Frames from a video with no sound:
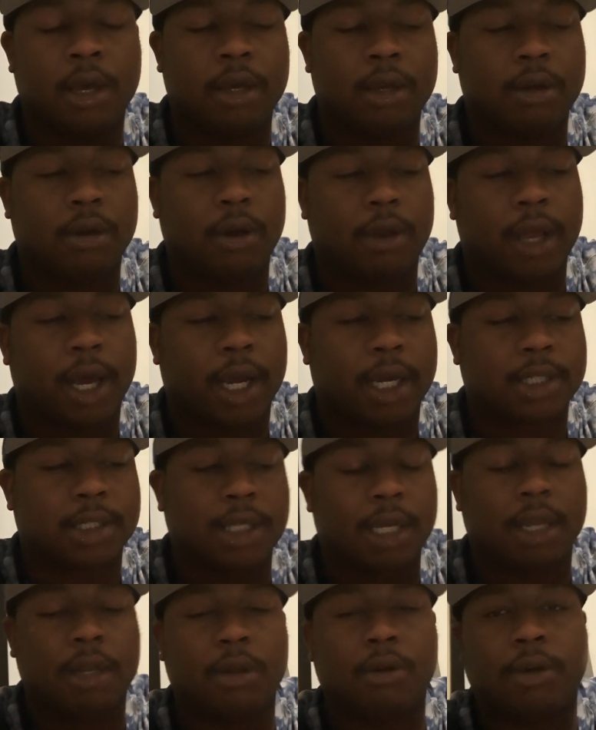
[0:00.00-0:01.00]
You know, like I
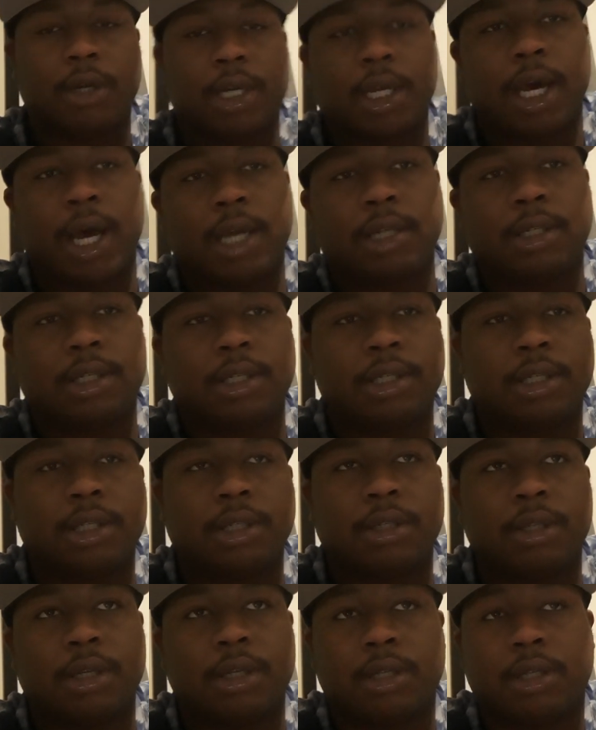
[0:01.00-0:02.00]
said, Luka Doncic is,
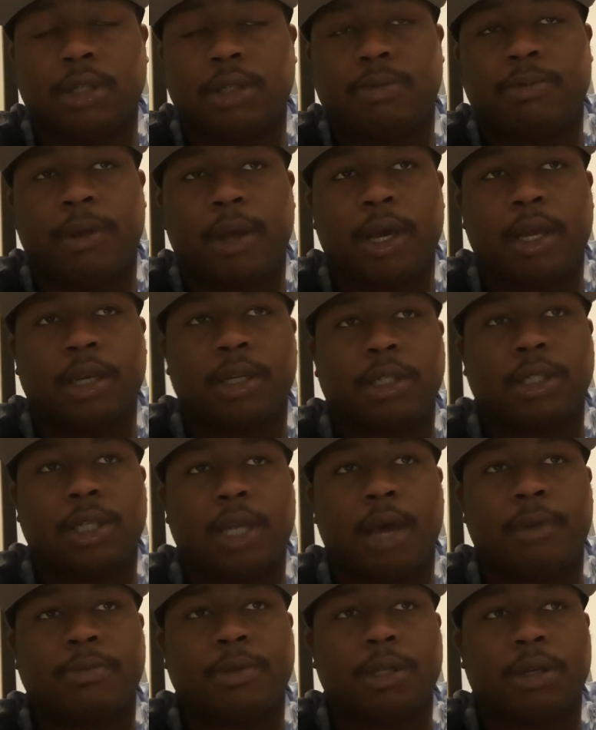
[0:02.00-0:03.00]
is he's playing
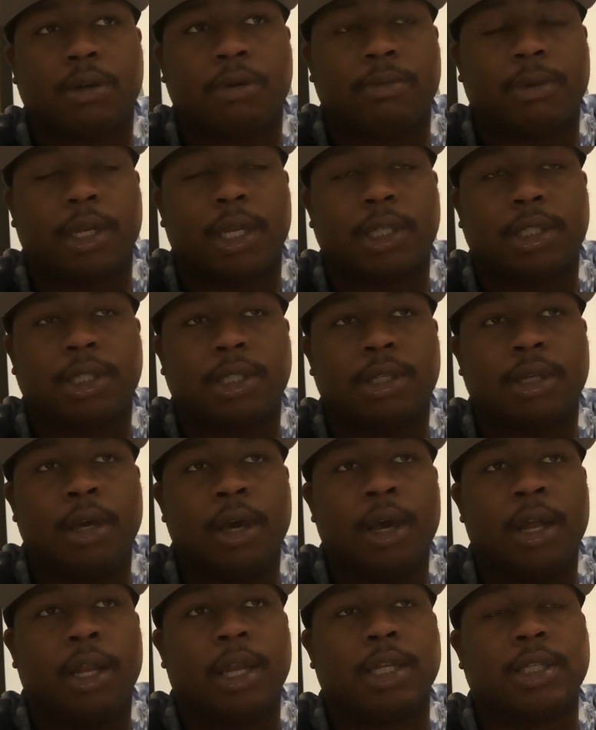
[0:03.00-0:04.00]
exceptional. But let's
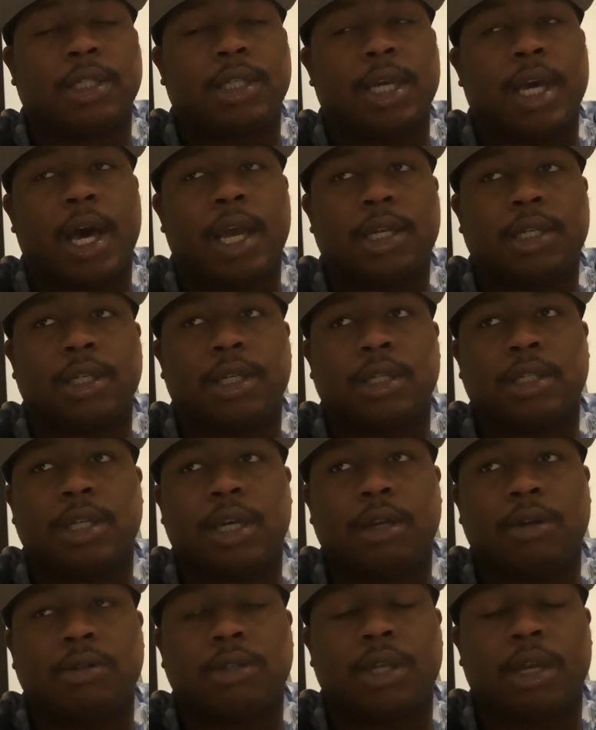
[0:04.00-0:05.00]
let's see how this
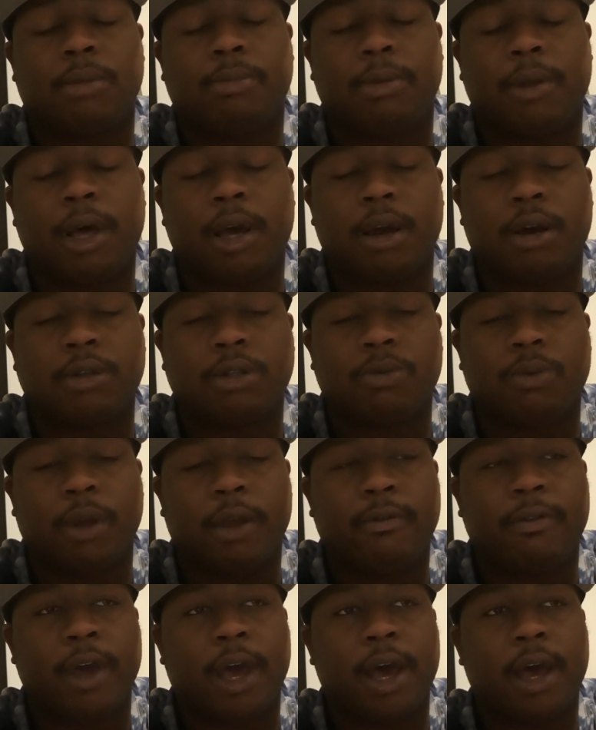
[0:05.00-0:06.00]
continues in the playoffs.
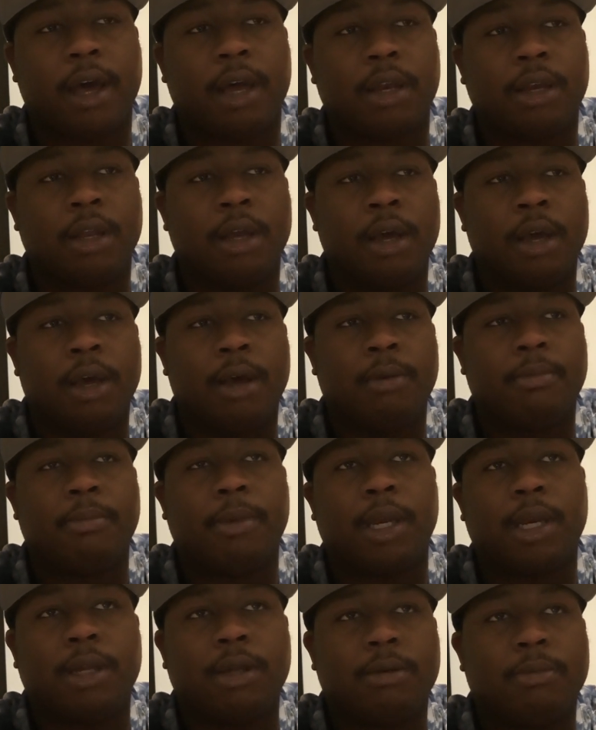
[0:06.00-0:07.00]
We've had
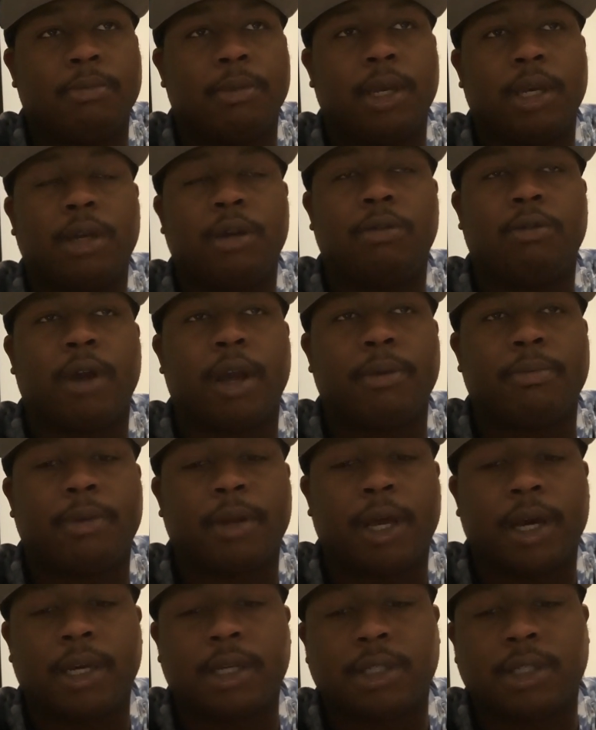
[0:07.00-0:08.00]
many many great
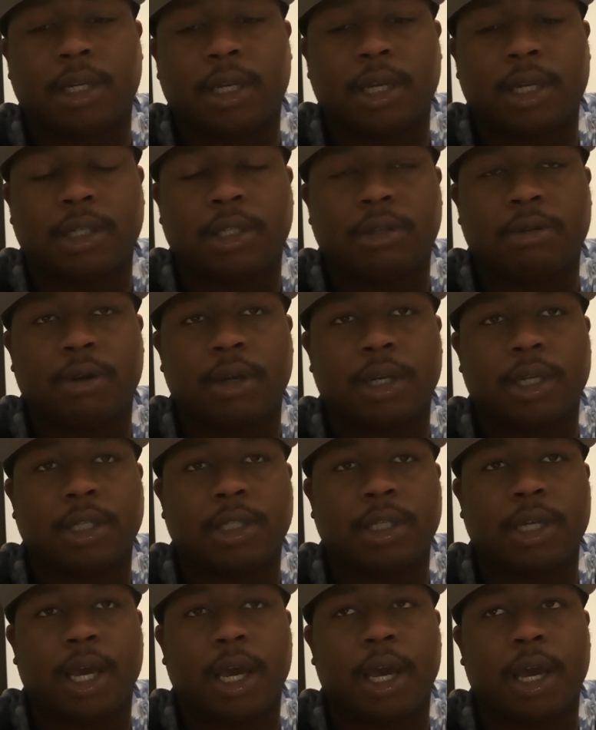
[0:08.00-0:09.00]
players in the history of
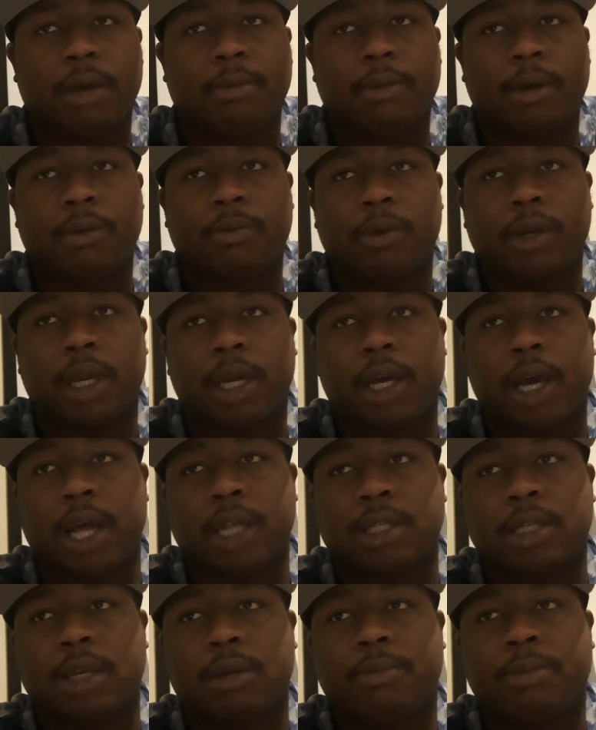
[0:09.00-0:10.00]
this game, and when they
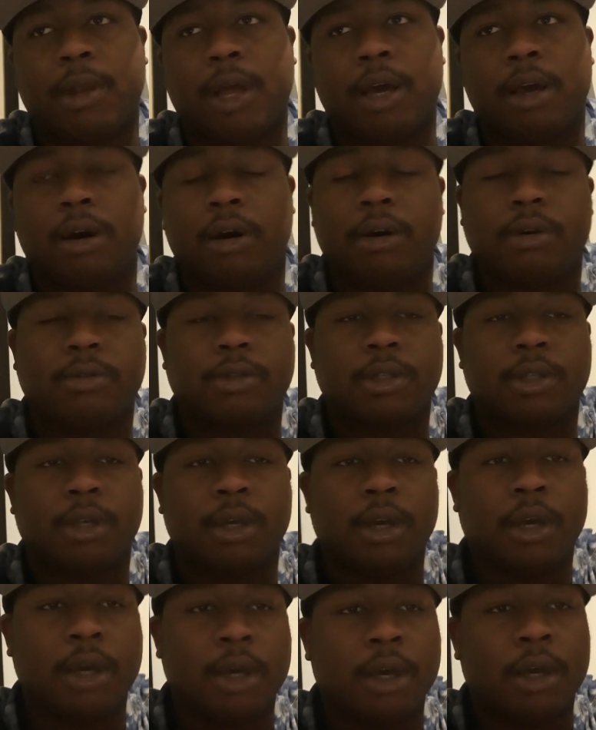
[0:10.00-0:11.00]
got to the playoffs,
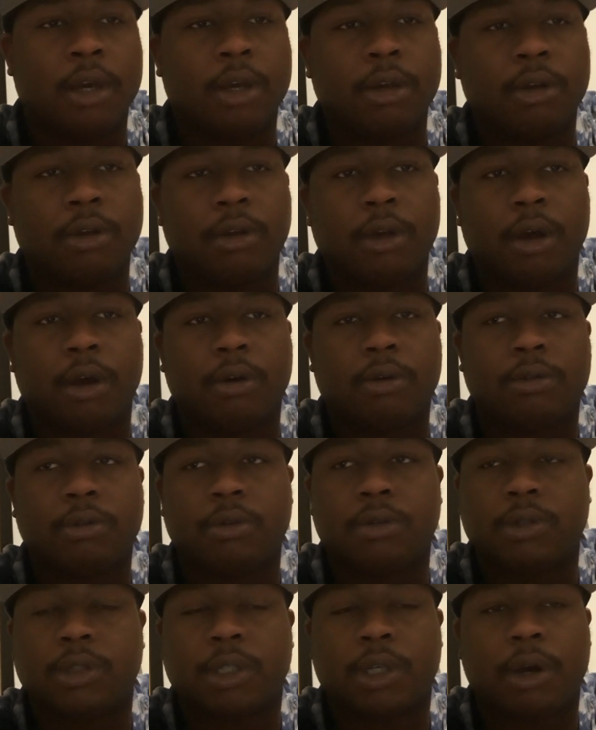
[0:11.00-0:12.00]
you know,
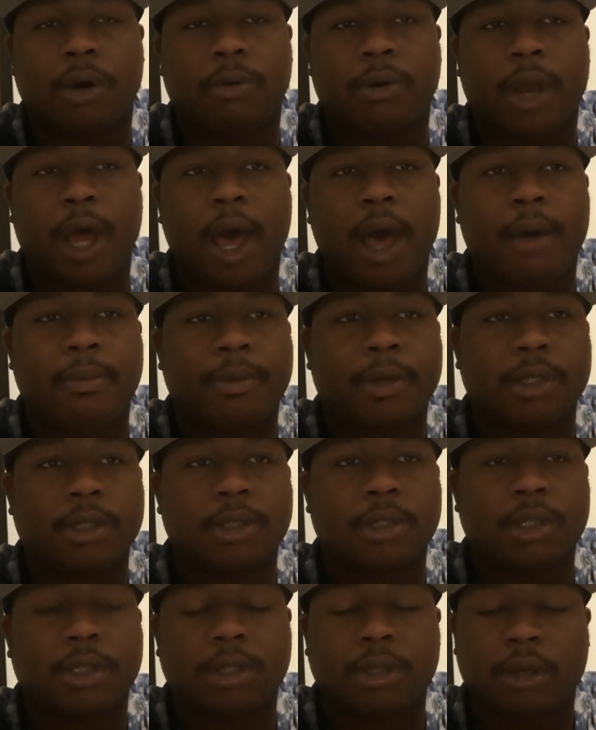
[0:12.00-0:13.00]
you saw what
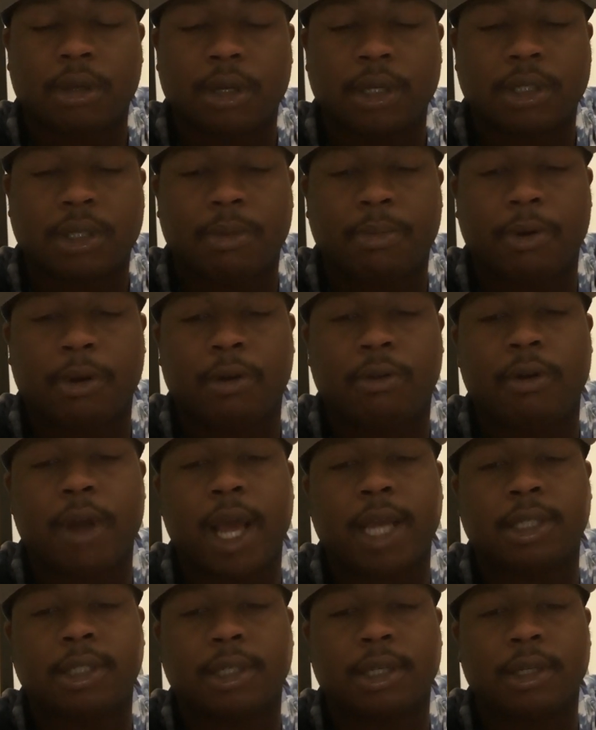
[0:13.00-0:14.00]
happens. It's a it's a
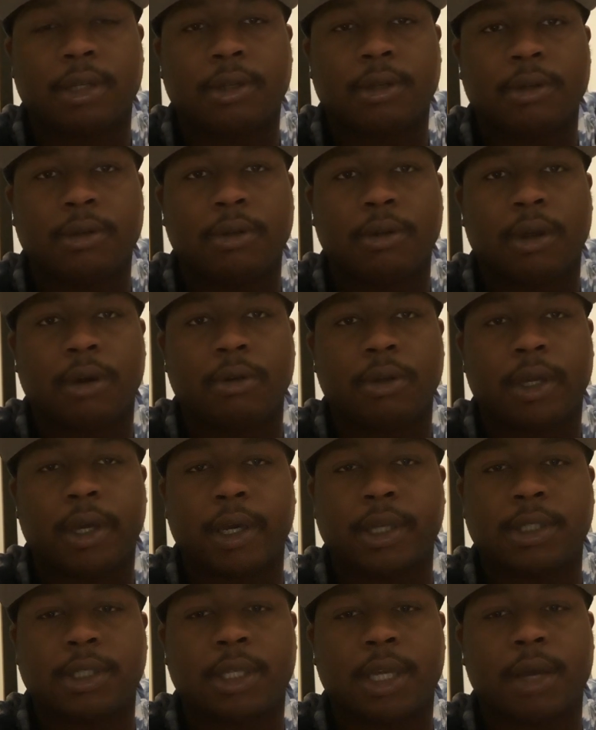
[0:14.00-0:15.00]
progression. You know, you
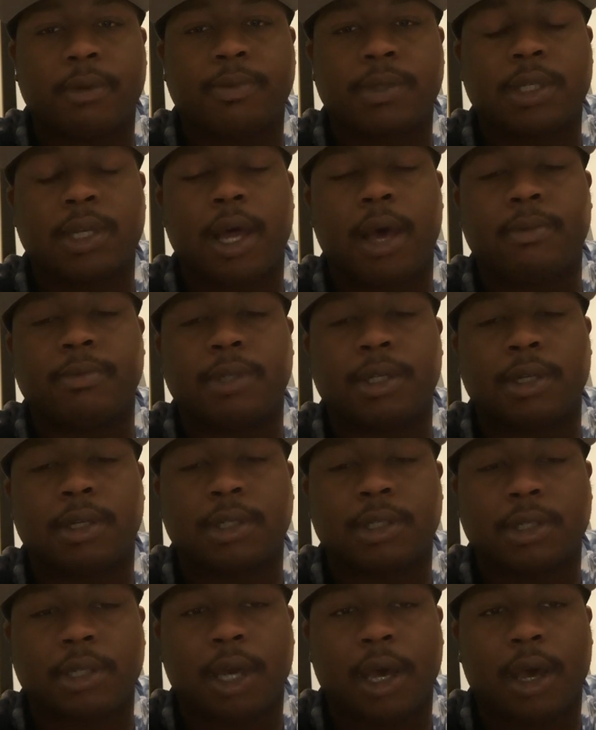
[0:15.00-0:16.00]
can't skip steps in
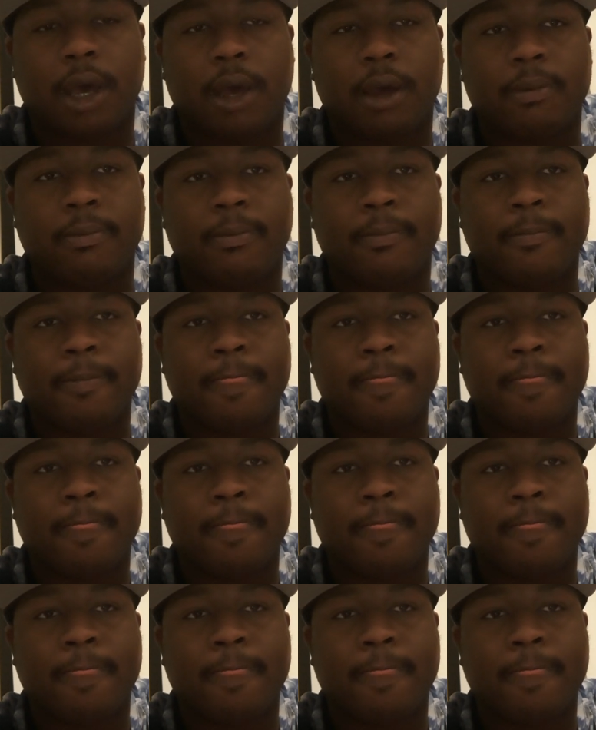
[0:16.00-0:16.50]
this game,